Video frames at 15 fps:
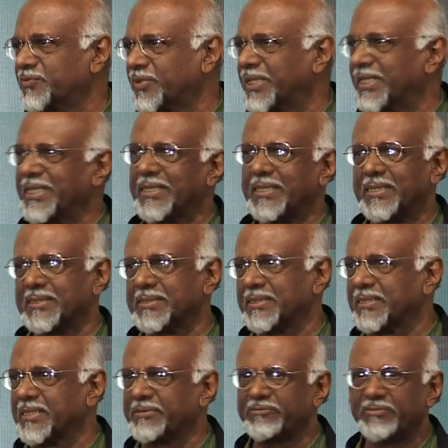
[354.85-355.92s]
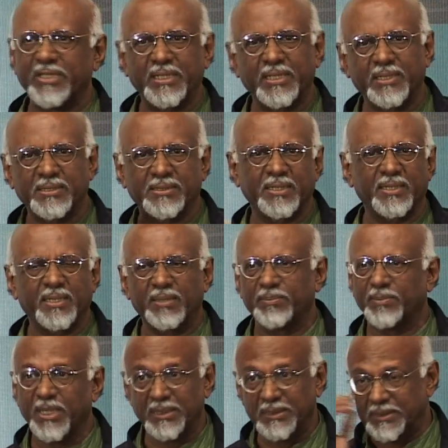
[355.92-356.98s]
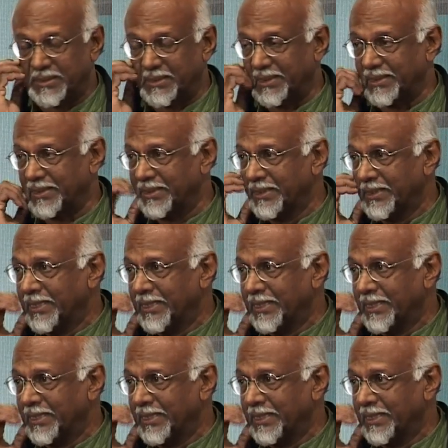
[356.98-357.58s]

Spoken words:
for days and then weeks and then months, and